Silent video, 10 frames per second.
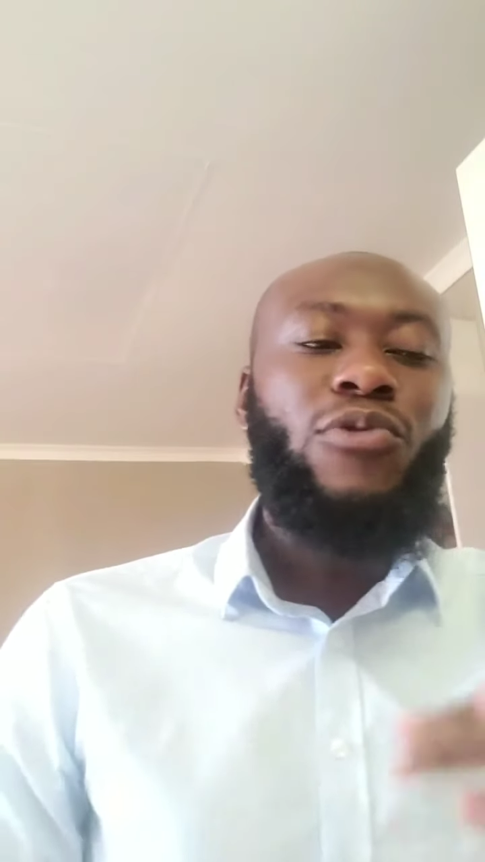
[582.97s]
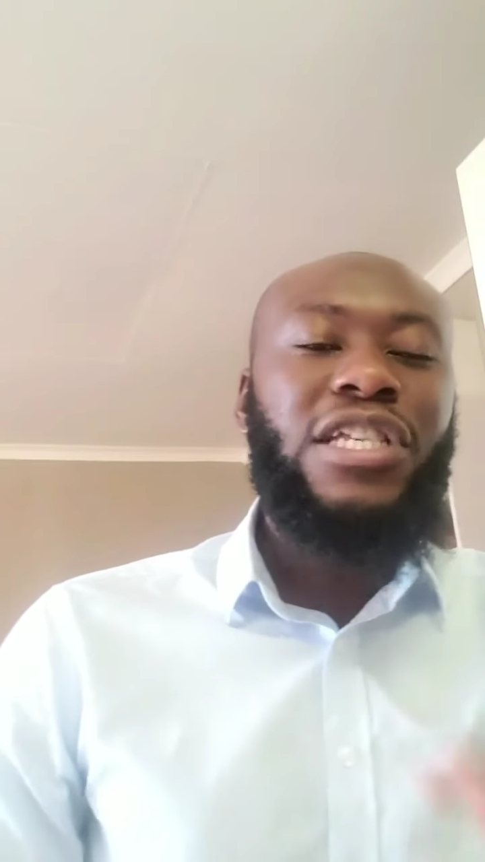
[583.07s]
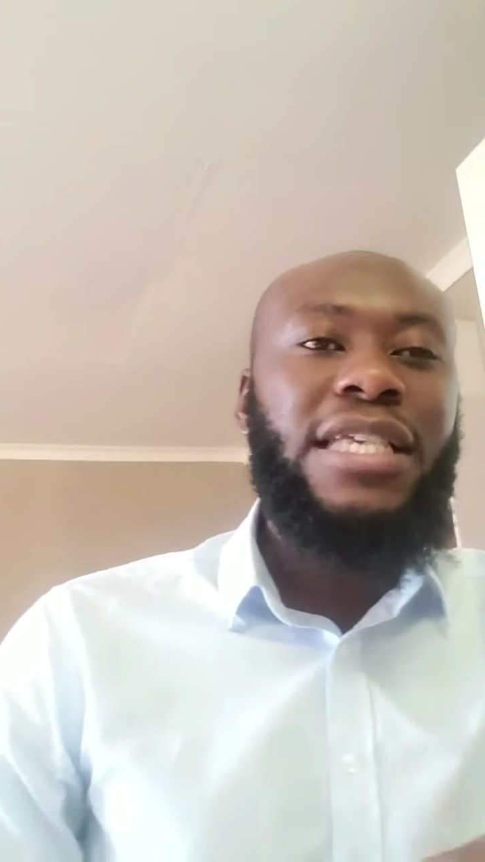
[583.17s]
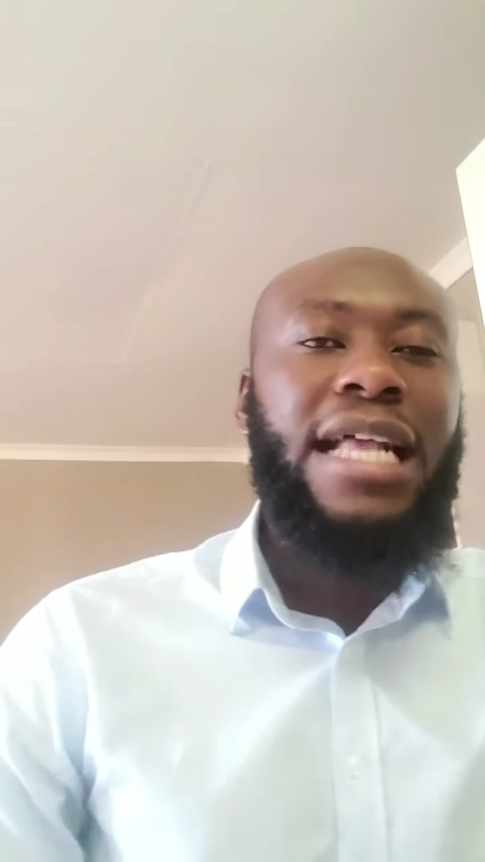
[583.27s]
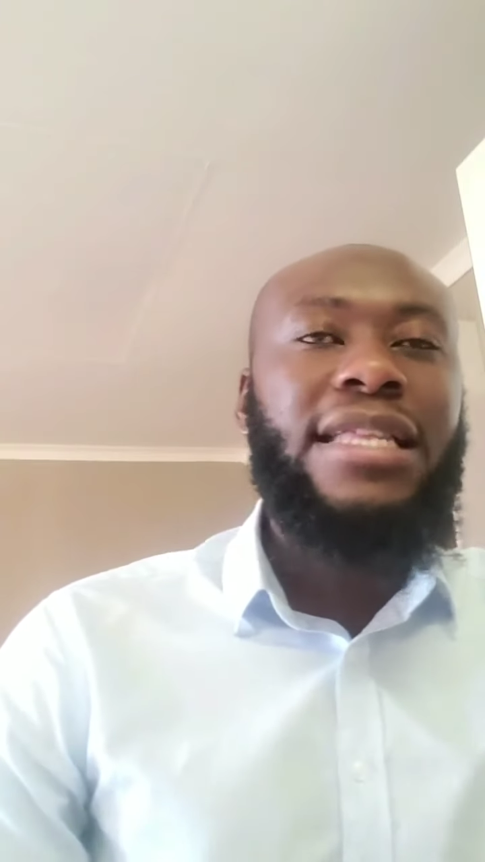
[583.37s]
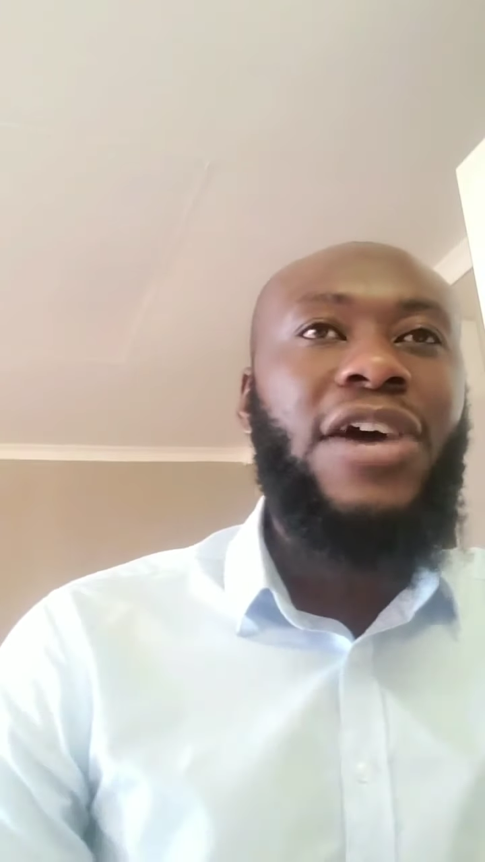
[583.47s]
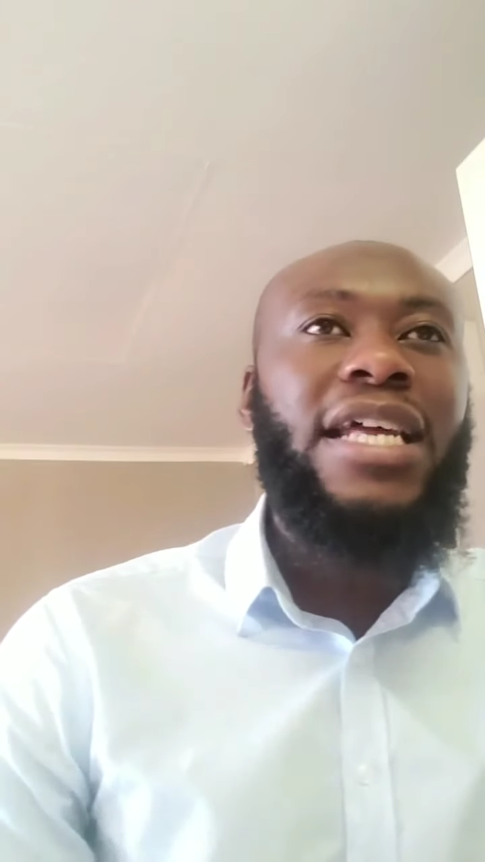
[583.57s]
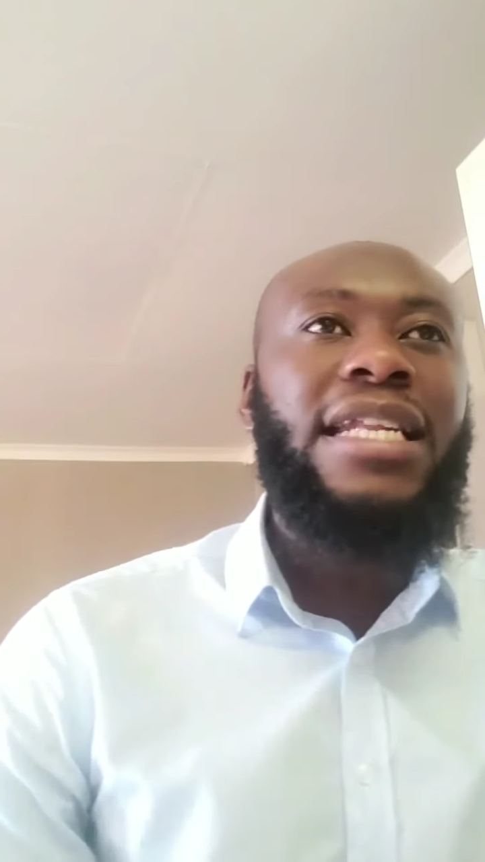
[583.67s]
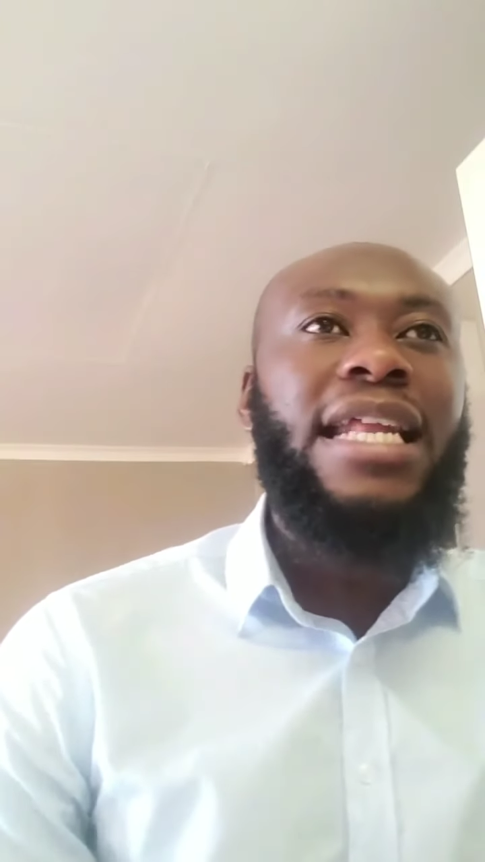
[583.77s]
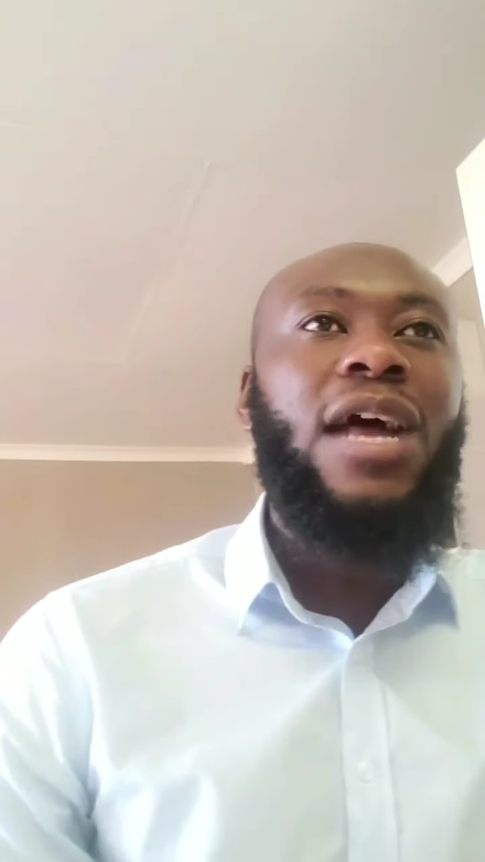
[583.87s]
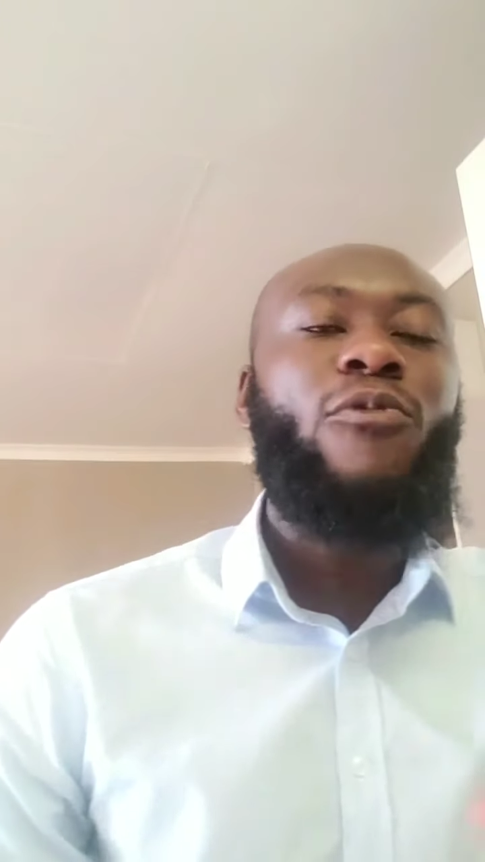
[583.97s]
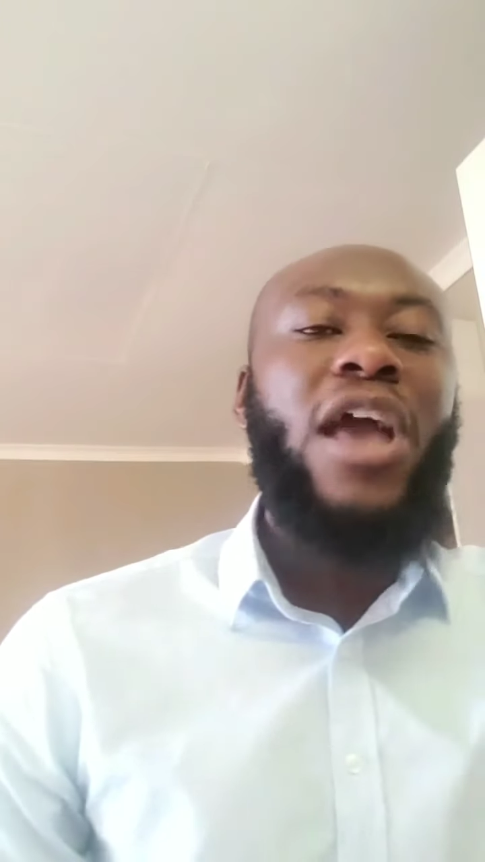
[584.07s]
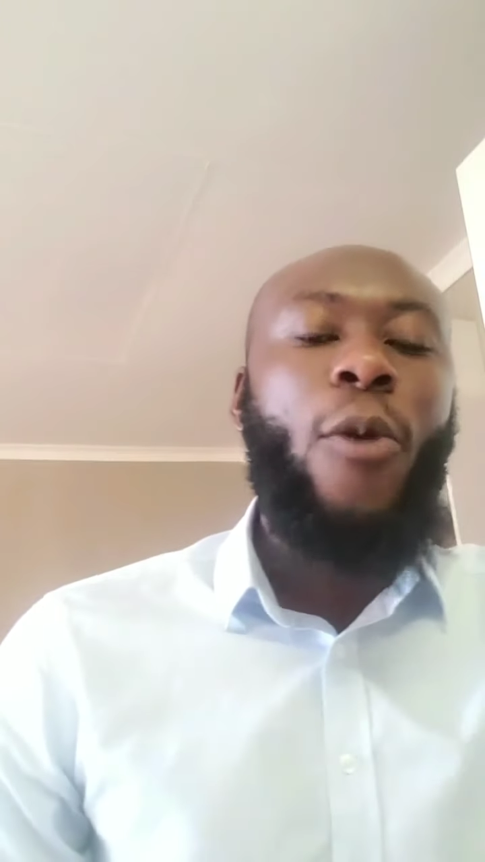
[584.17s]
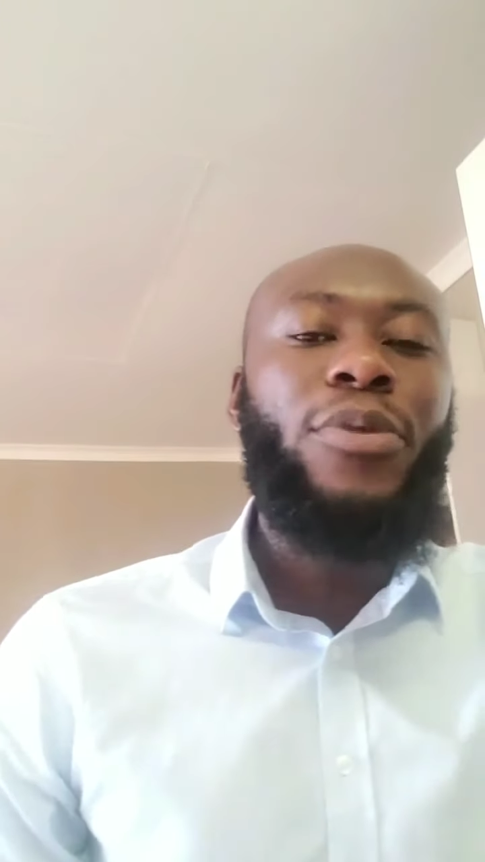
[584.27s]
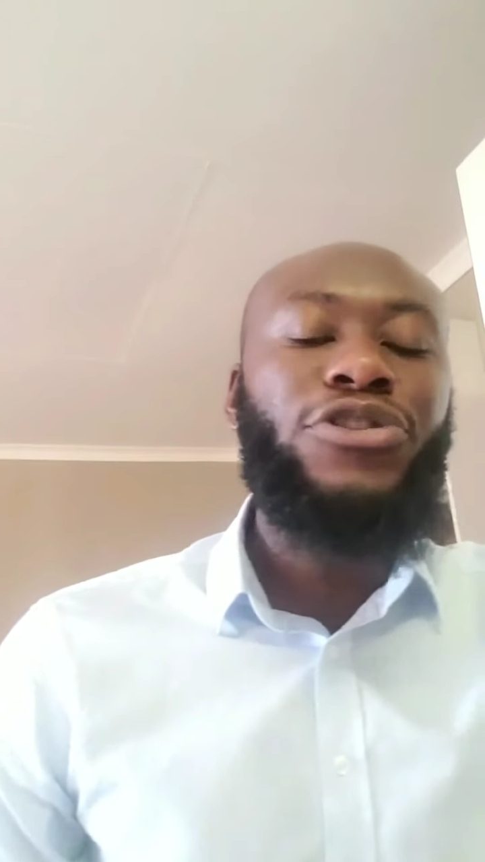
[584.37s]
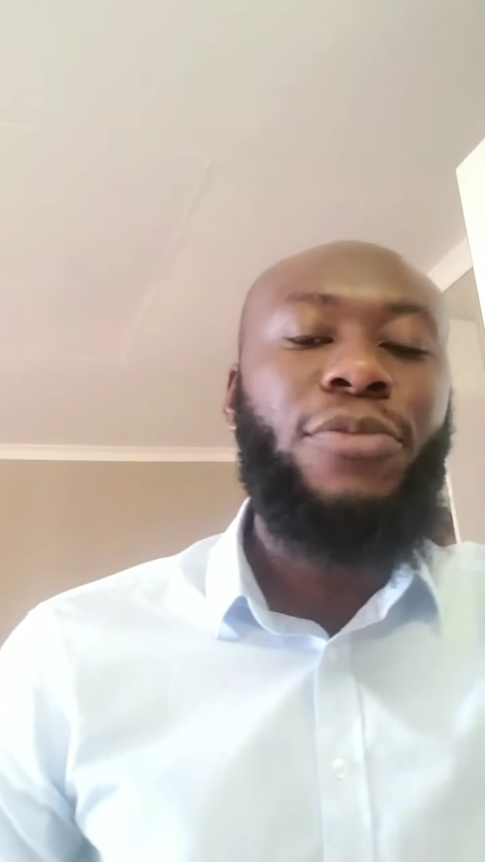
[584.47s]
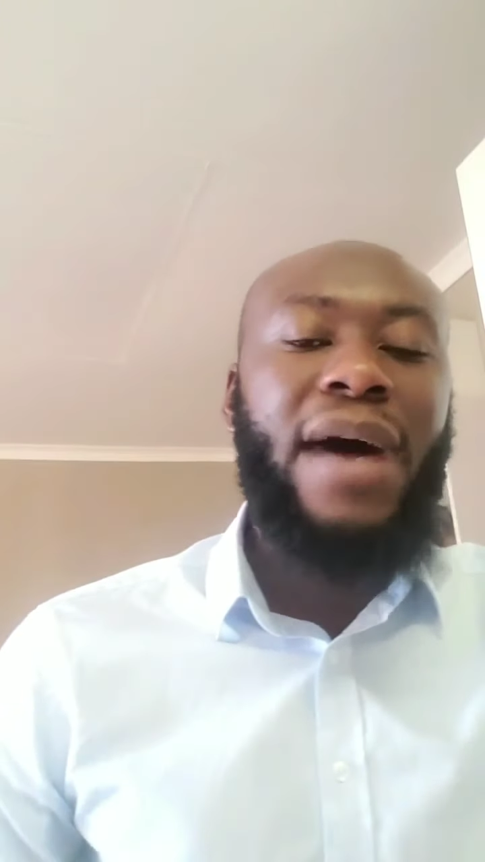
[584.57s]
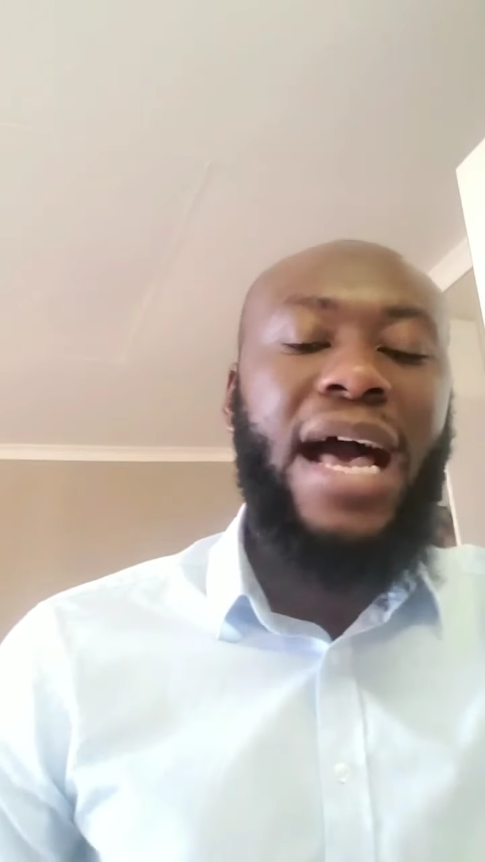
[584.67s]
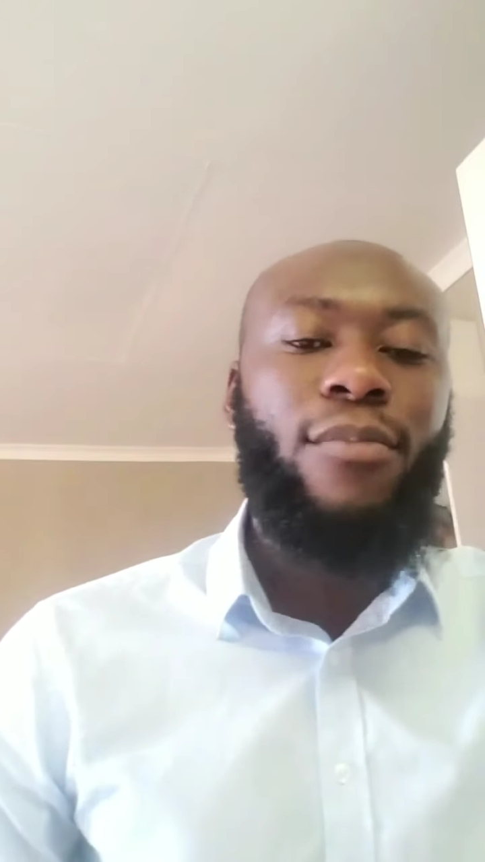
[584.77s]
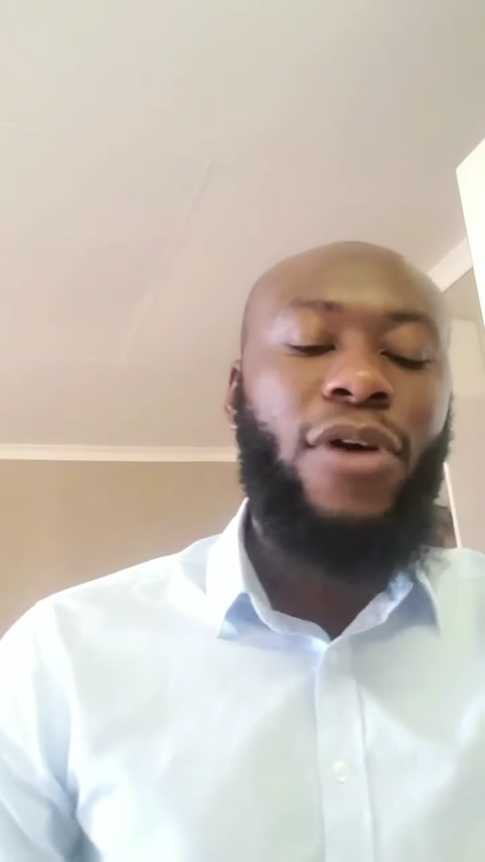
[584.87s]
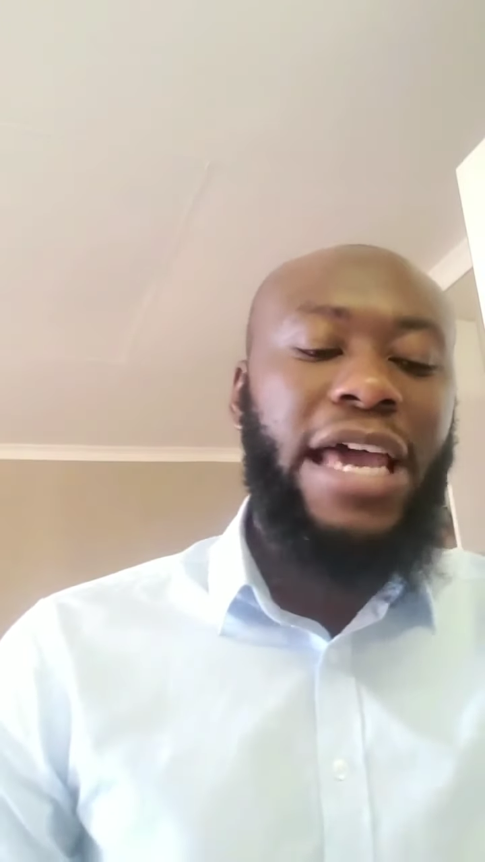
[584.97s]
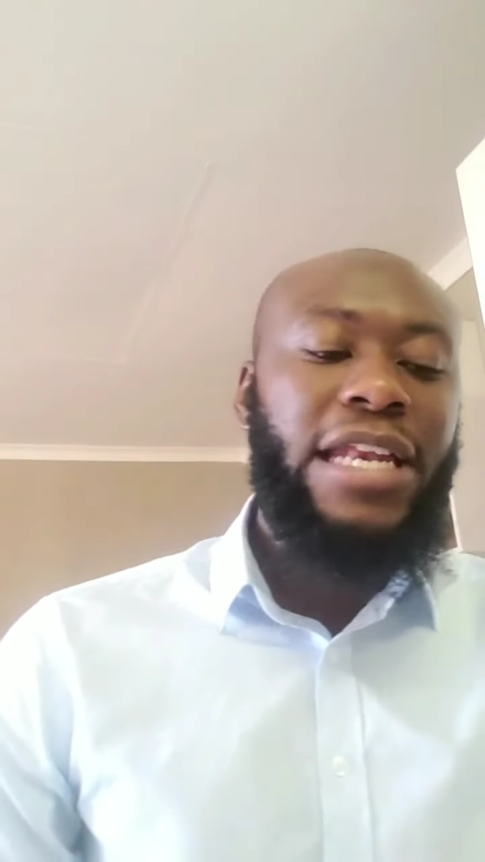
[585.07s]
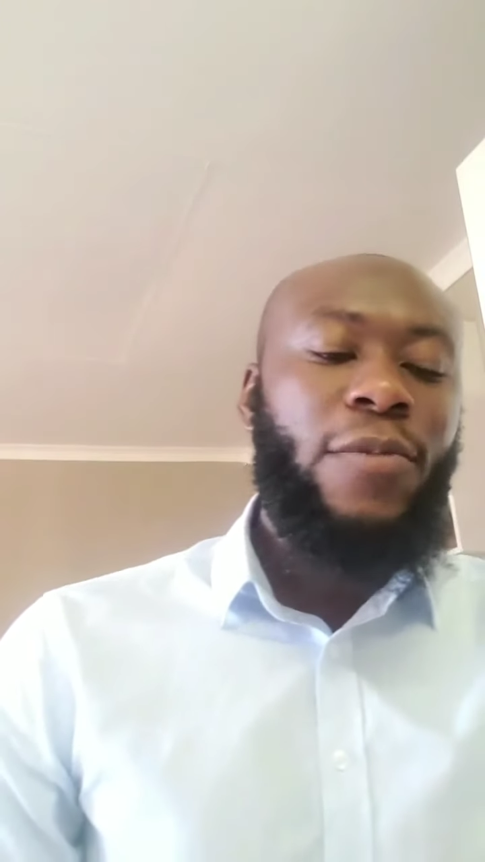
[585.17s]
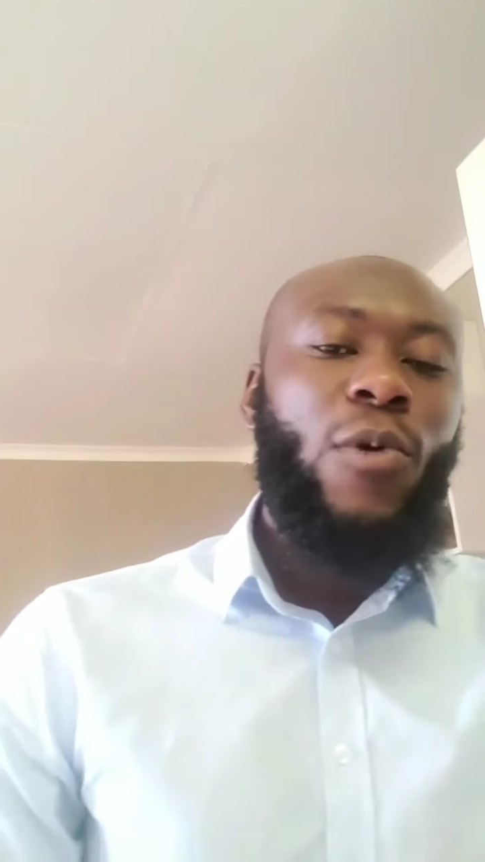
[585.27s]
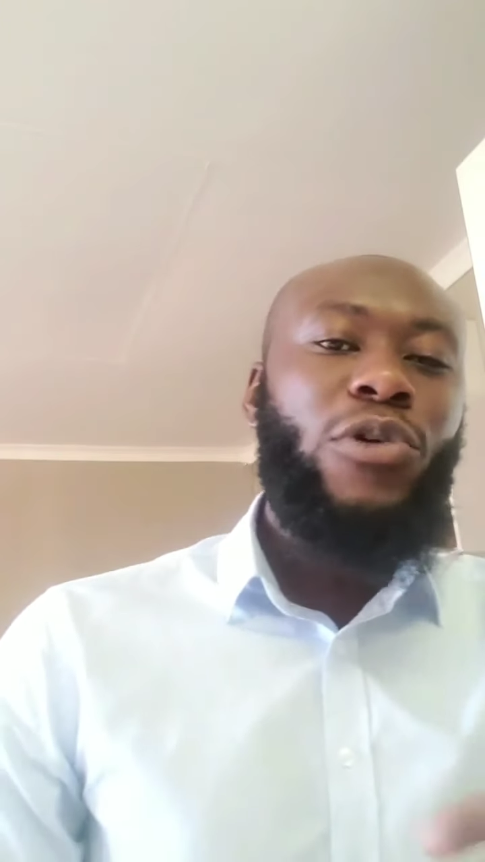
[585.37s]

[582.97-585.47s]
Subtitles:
we sat down and then we opened the Bible and